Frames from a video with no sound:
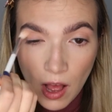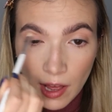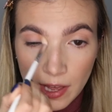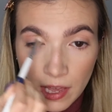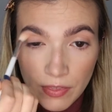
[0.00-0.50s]

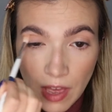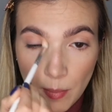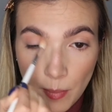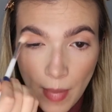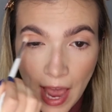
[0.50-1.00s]
eye
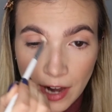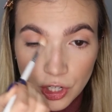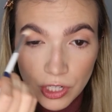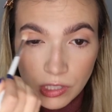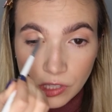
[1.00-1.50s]
that
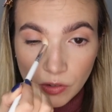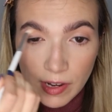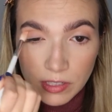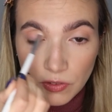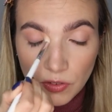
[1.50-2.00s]
matches the
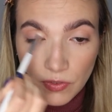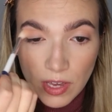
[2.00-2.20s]
rest of the